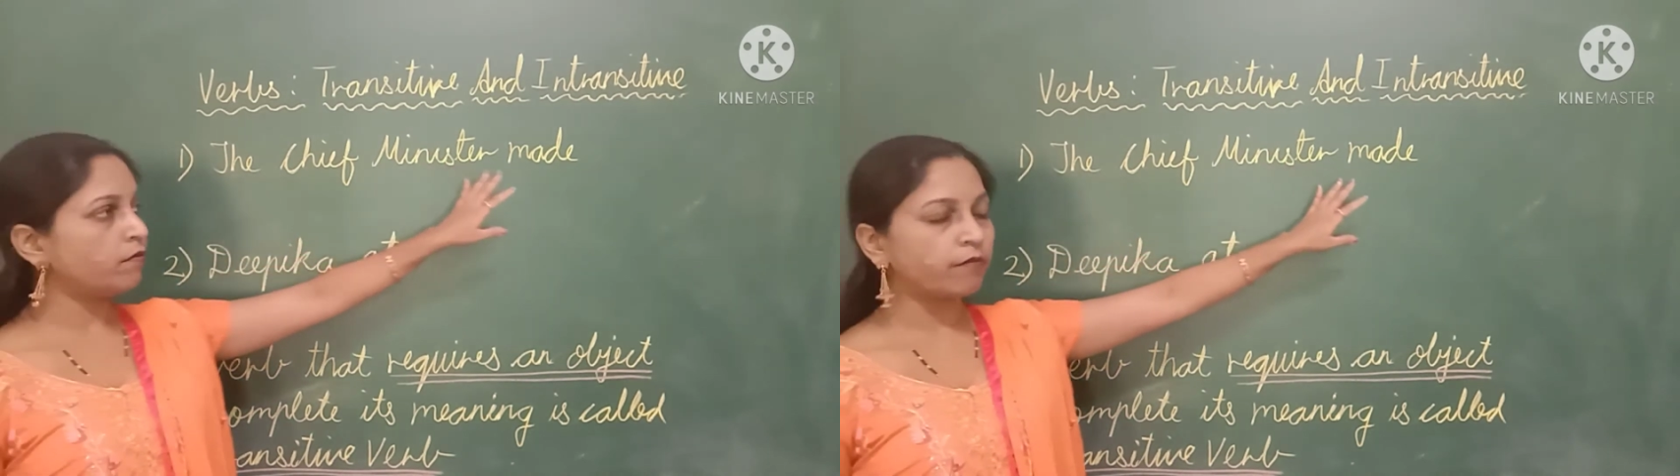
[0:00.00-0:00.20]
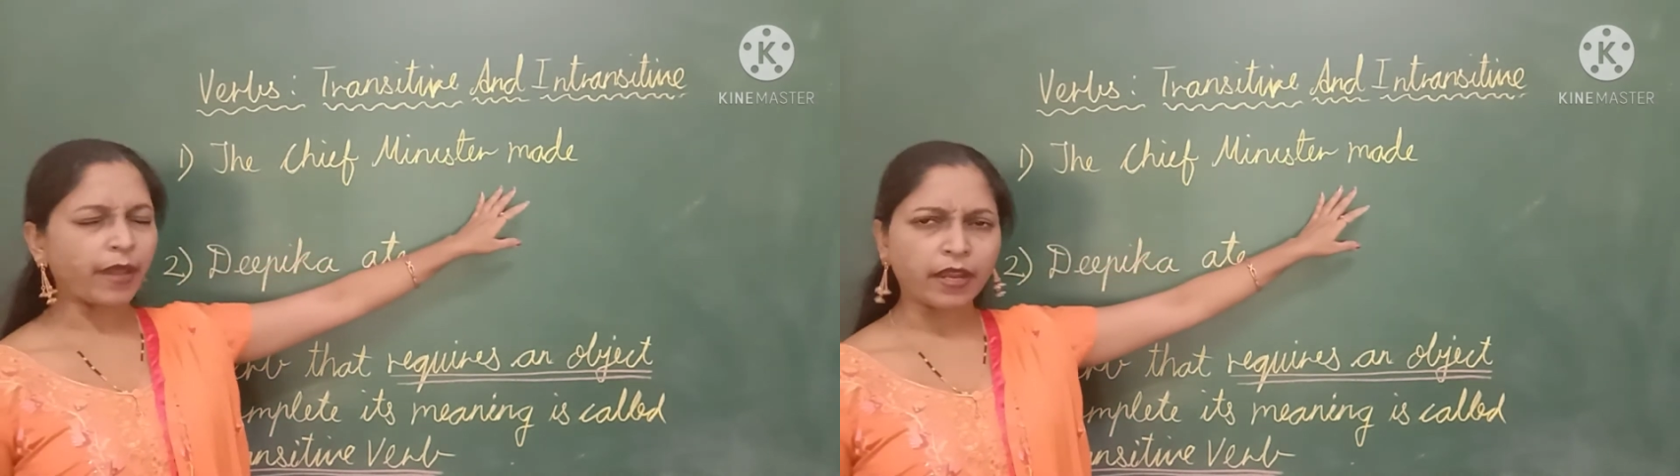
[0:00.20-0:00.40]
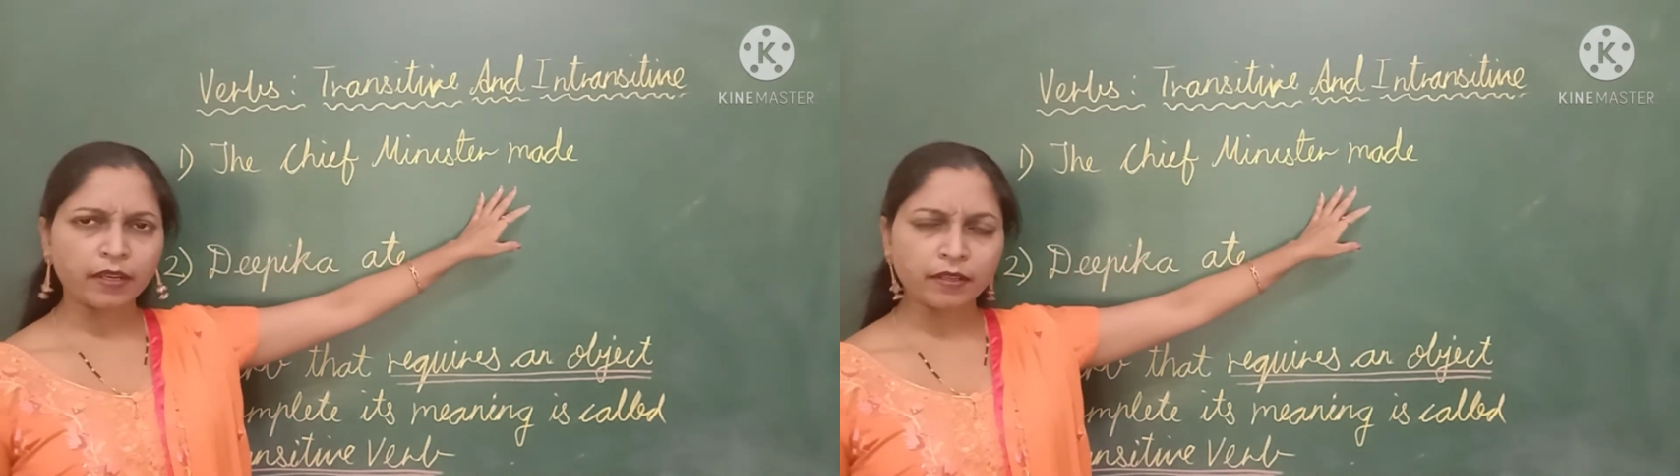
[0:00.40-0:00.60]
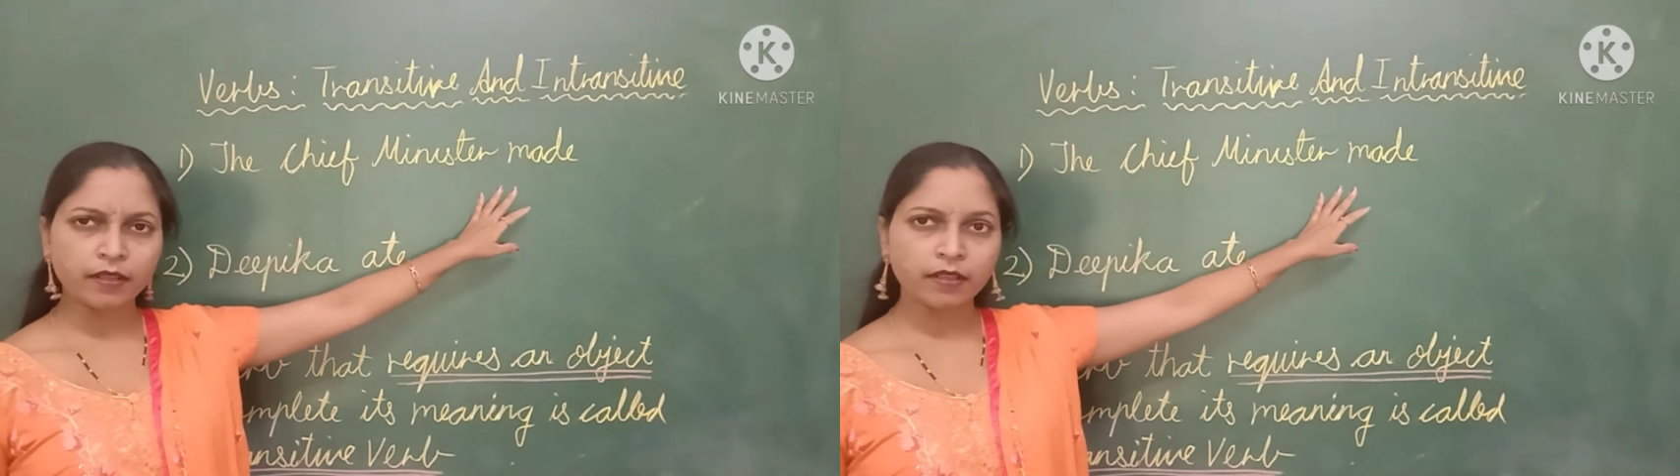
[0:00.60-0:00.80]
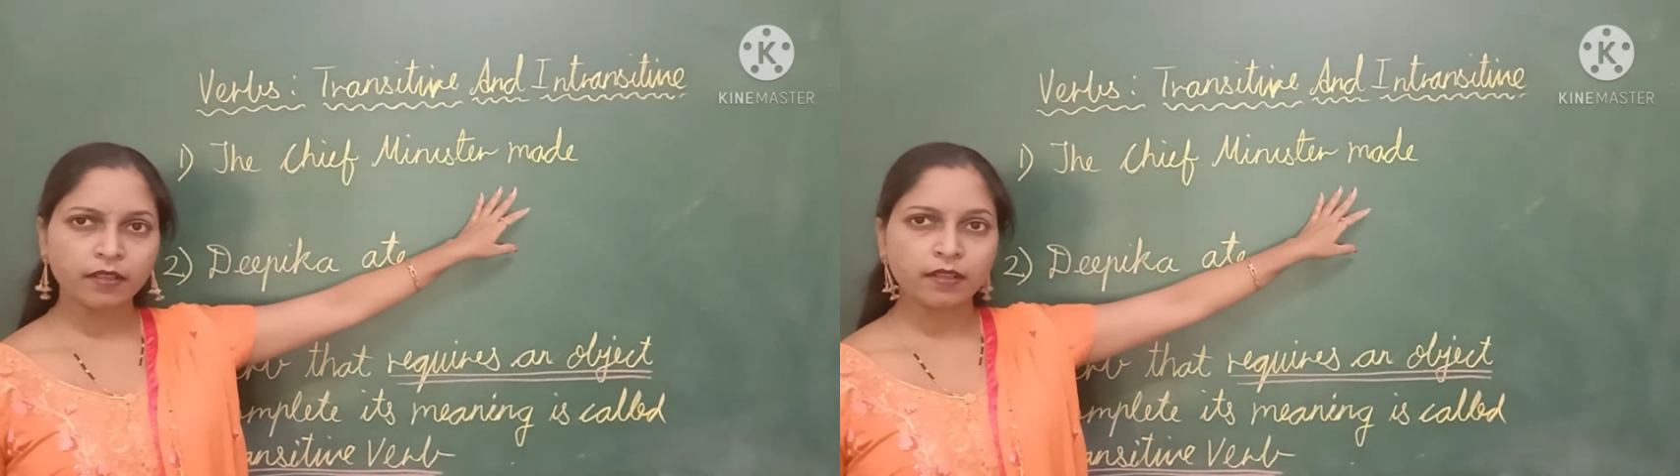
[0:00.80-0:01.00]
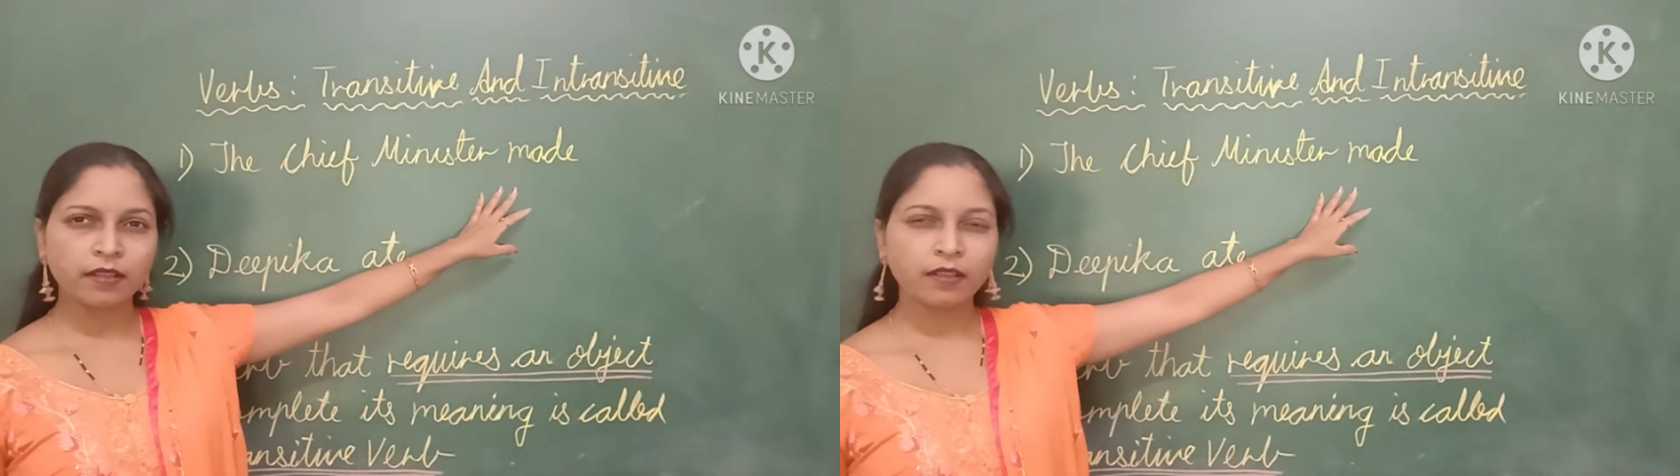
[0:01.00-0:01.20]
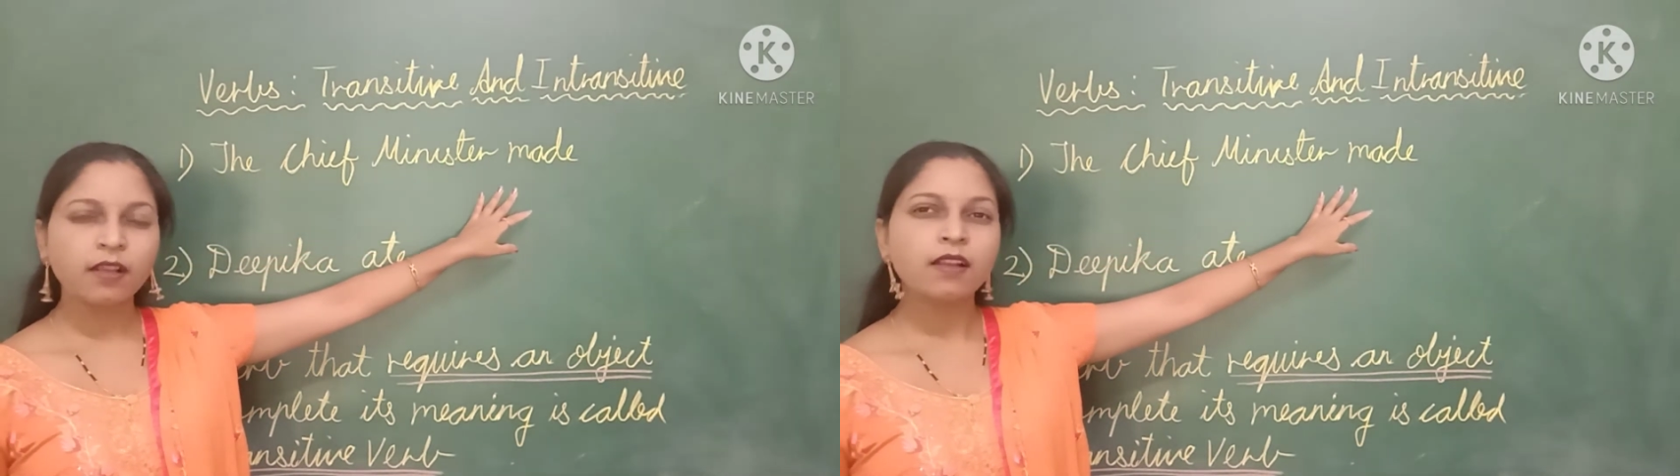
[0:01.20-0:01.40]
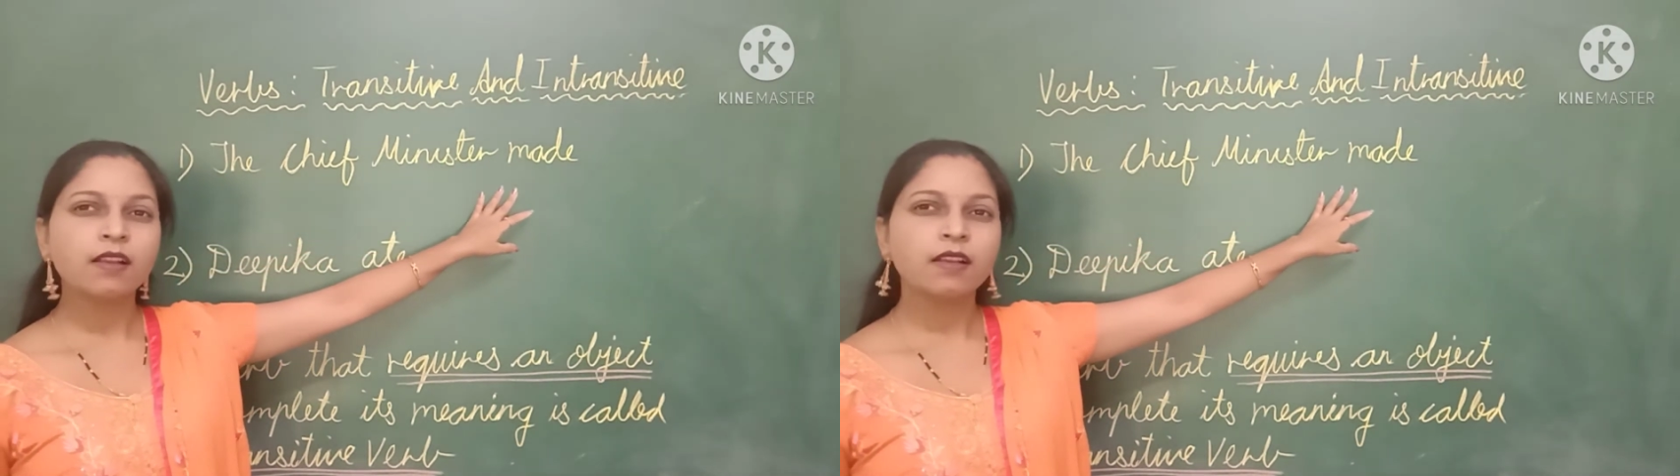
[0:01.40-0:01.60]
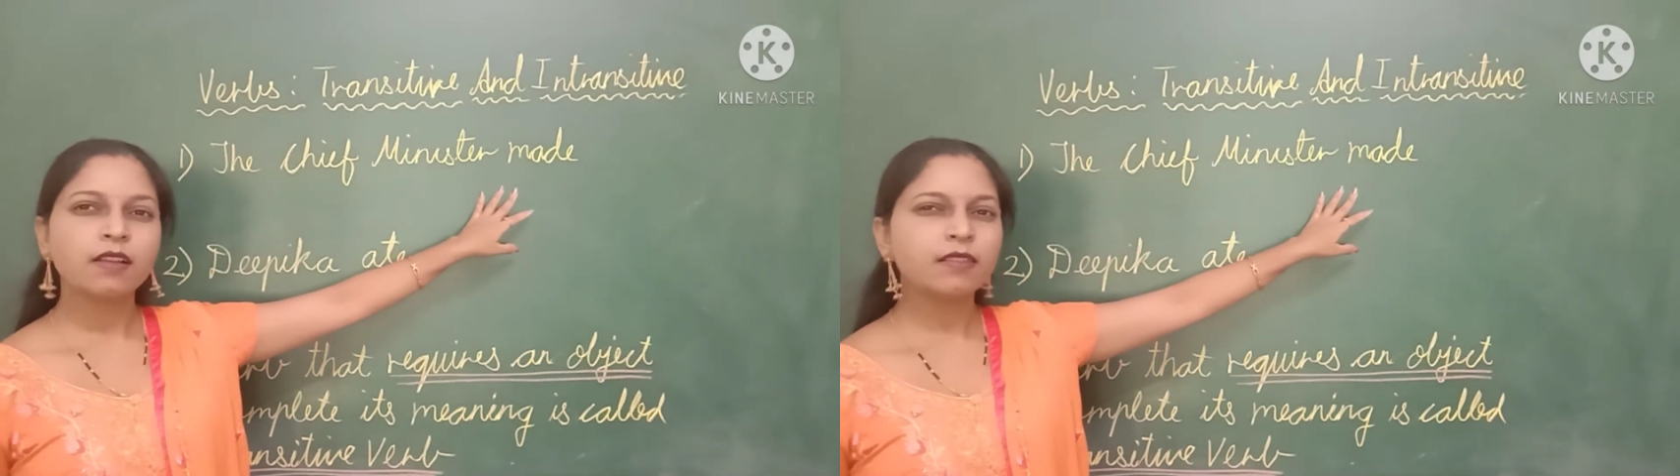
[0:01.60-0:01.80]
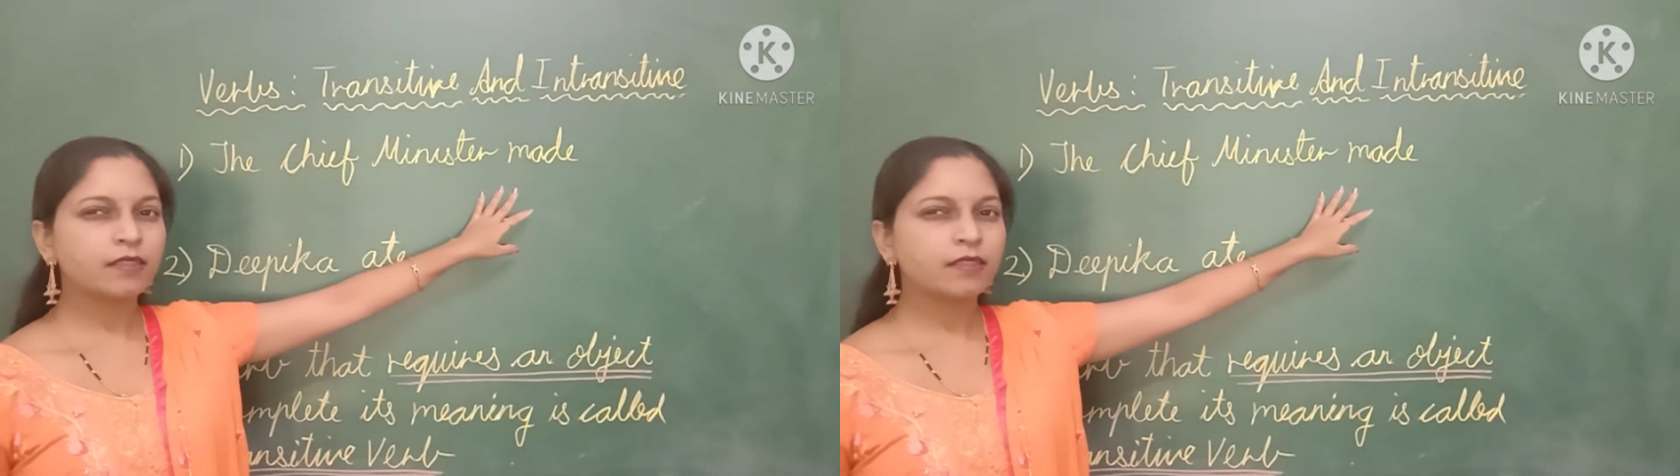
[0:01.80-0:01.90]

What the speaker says: made. It